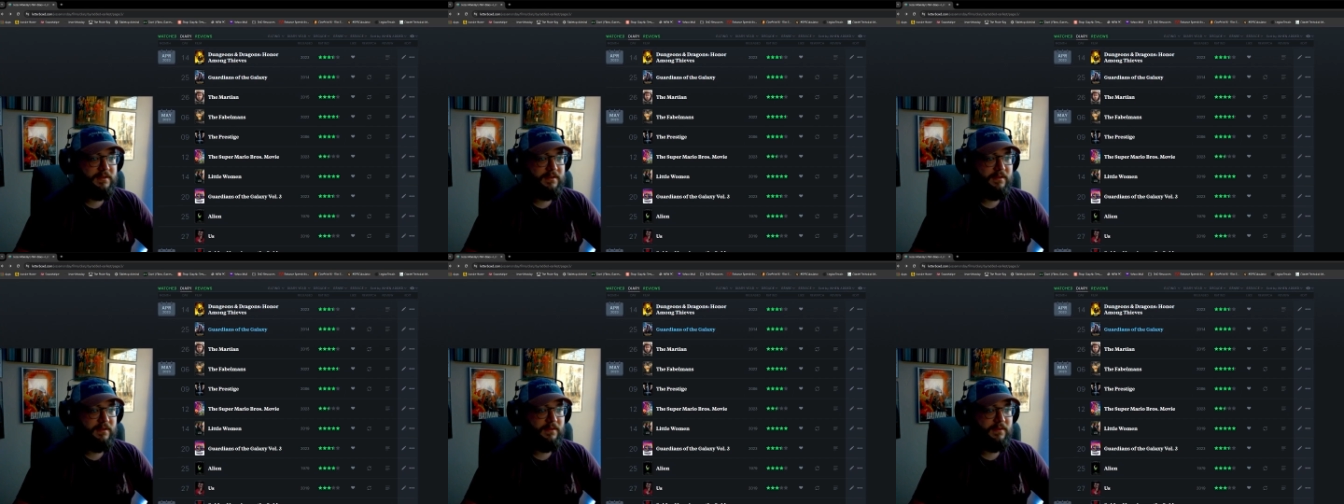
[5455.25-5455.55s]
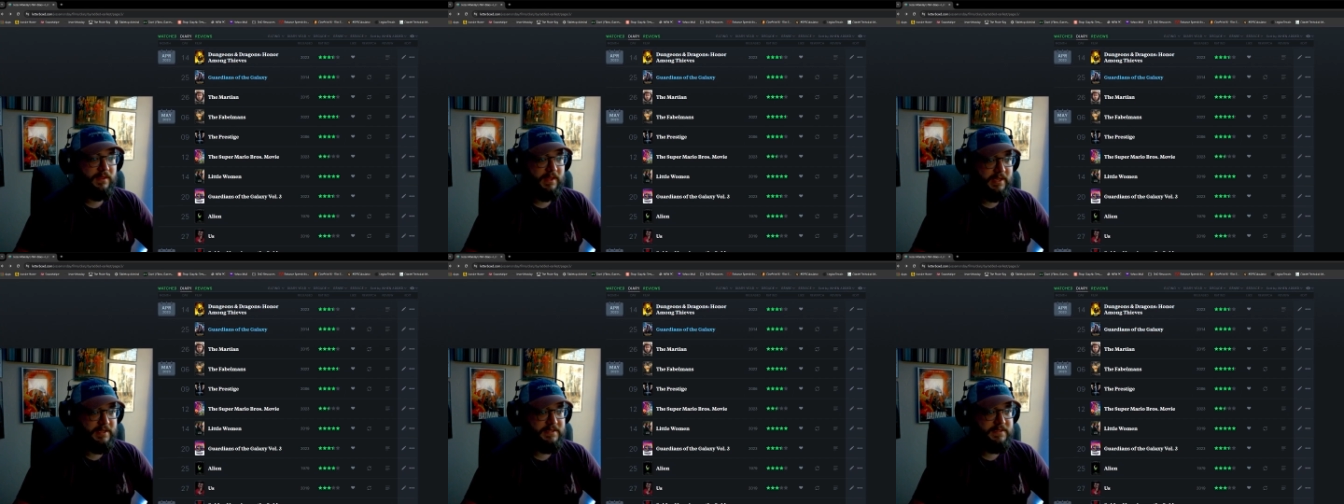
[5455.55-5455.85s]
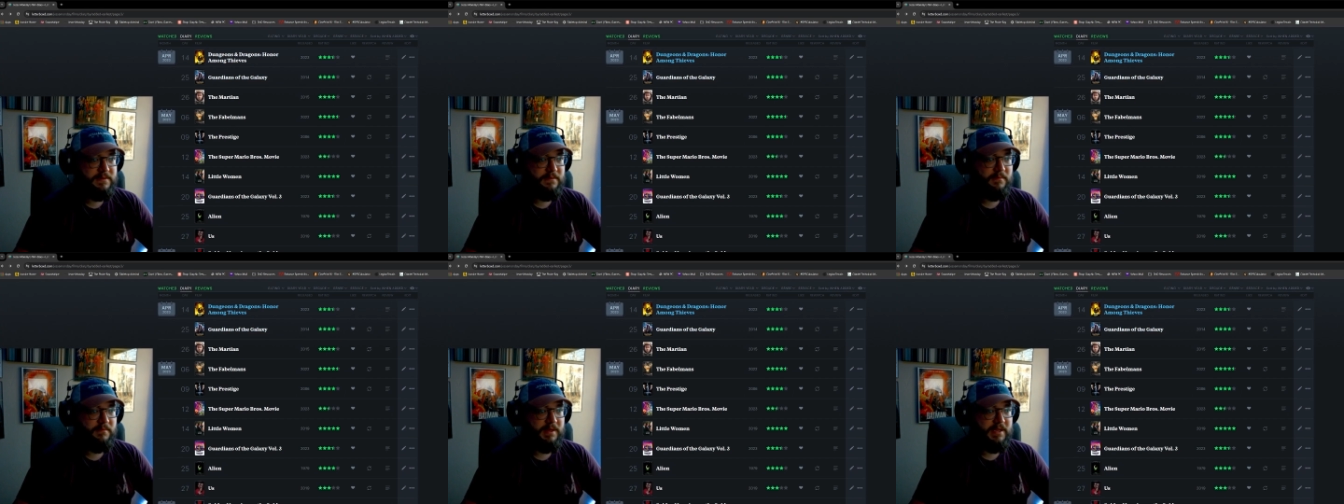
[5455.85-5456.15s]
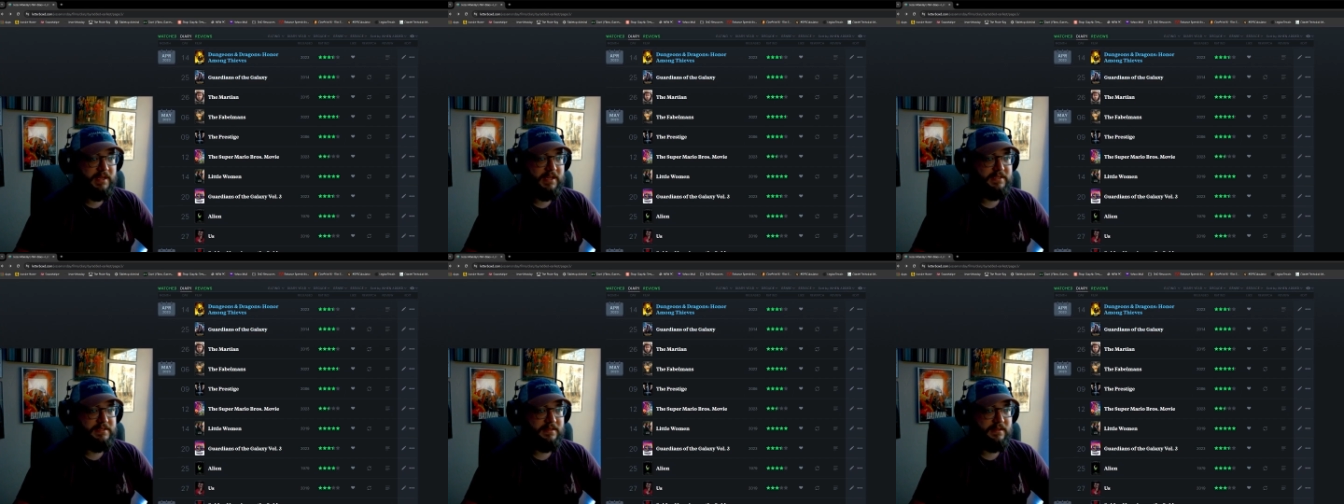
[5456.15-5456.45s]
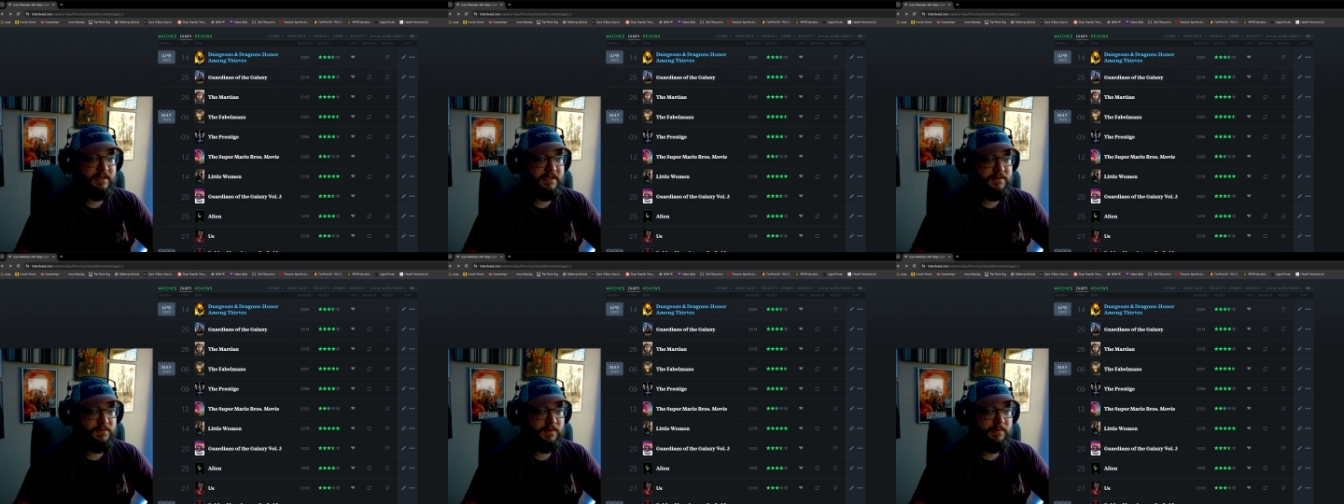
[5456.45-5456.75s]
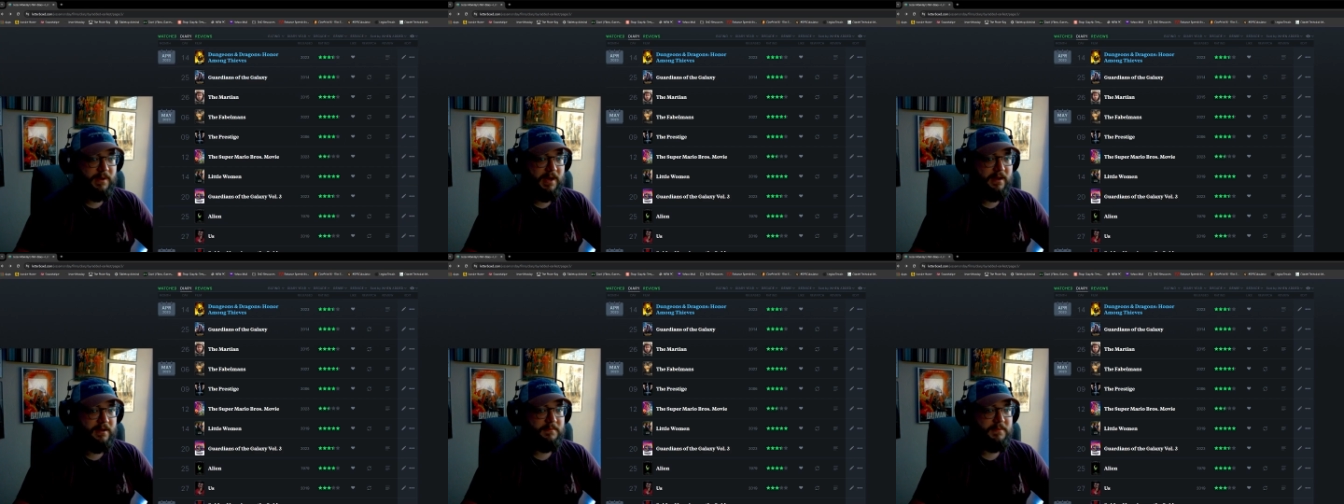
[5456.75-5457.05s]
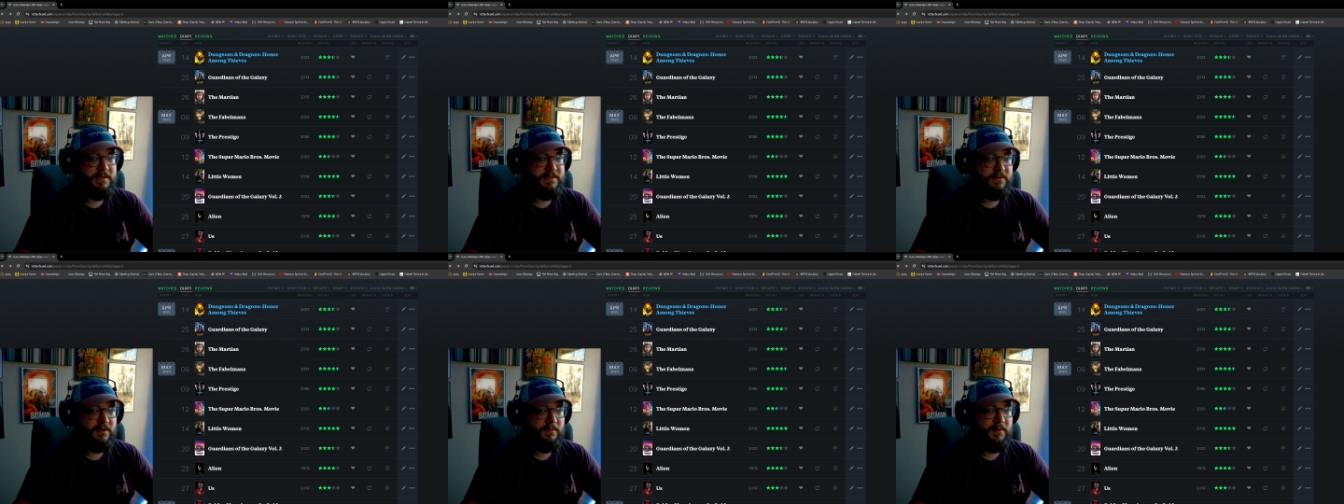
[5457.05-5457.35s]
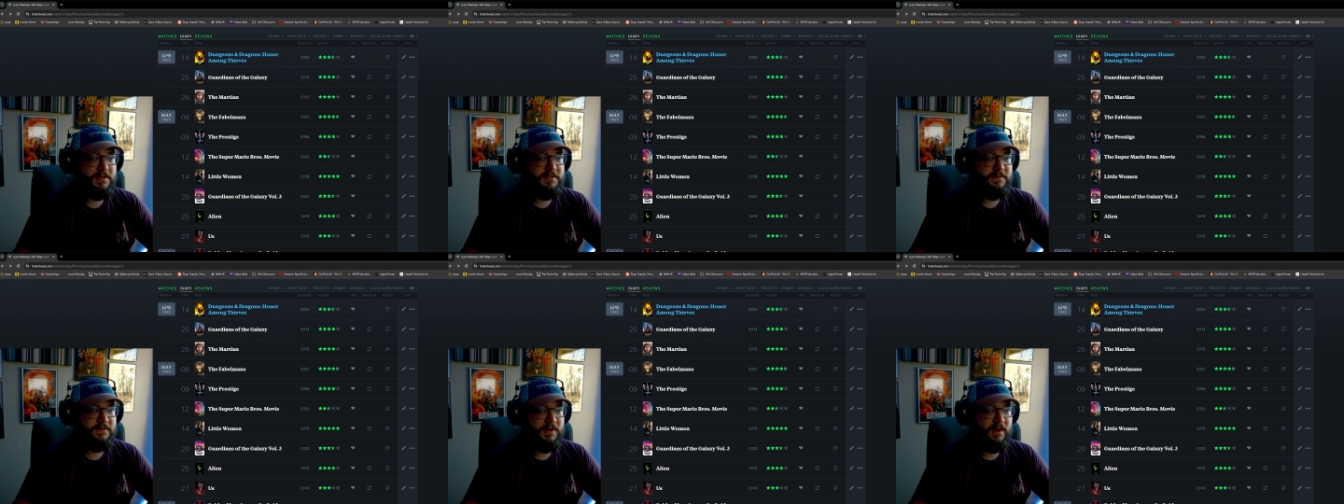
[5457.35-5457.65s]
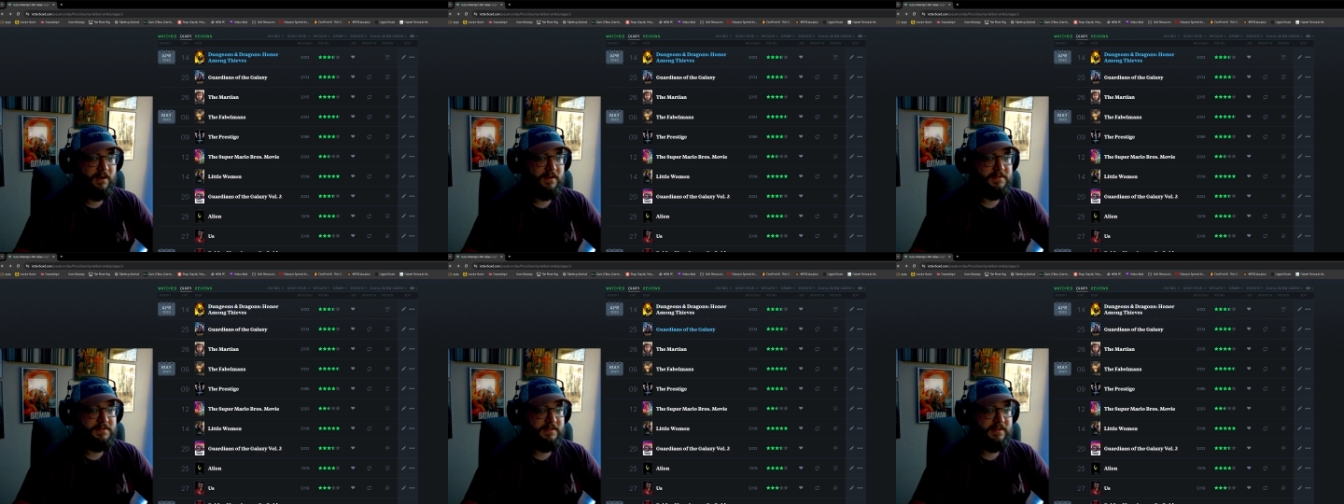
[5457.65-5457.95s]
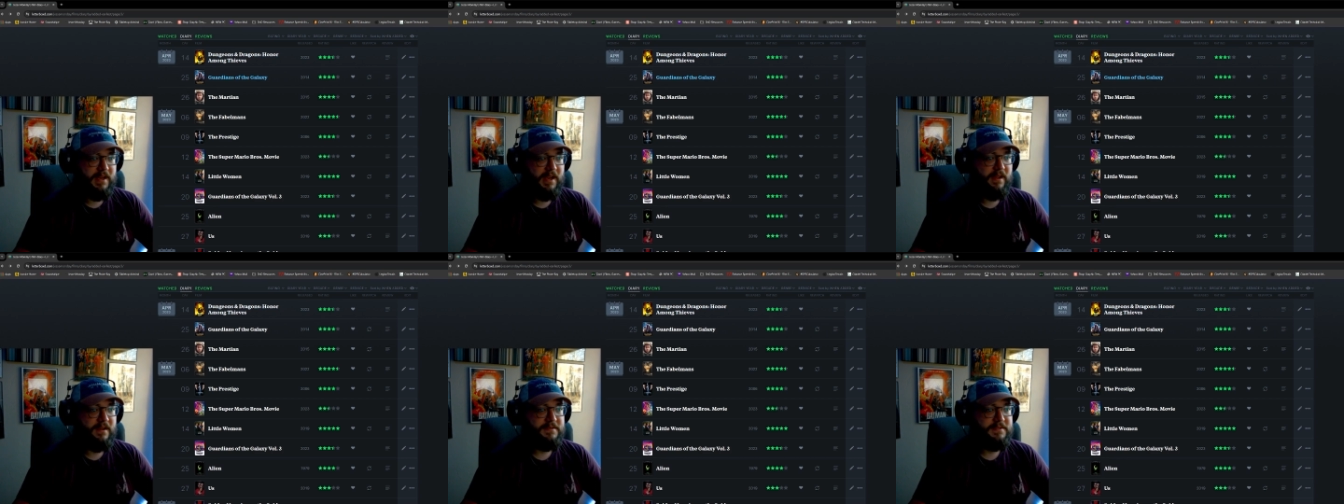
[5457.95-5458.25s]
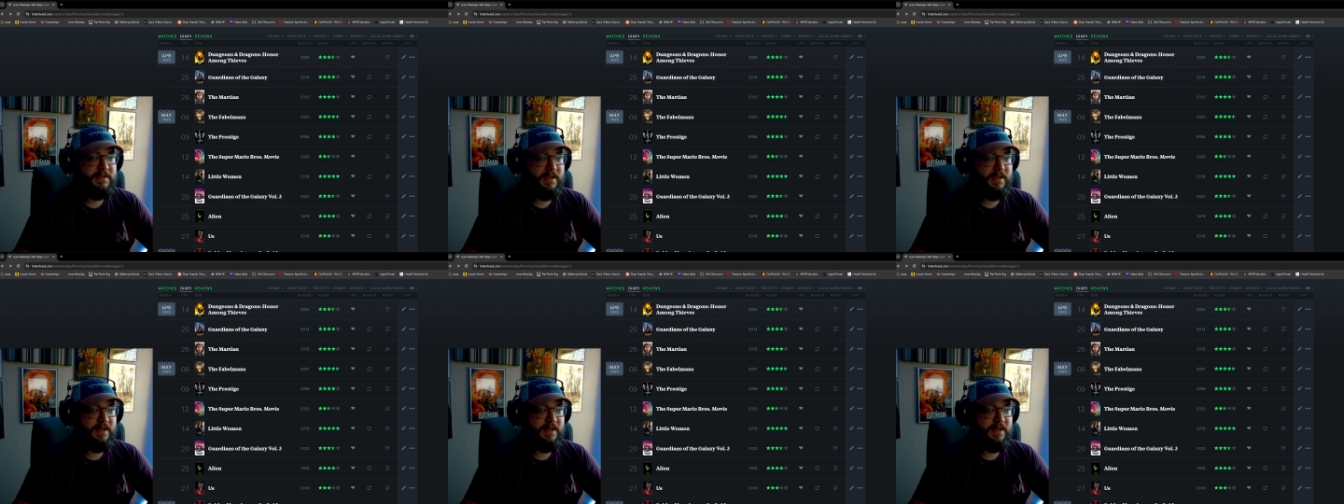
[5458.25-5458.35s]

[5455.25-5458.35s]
this because this reminded me so much of Guardians of the Galaxy.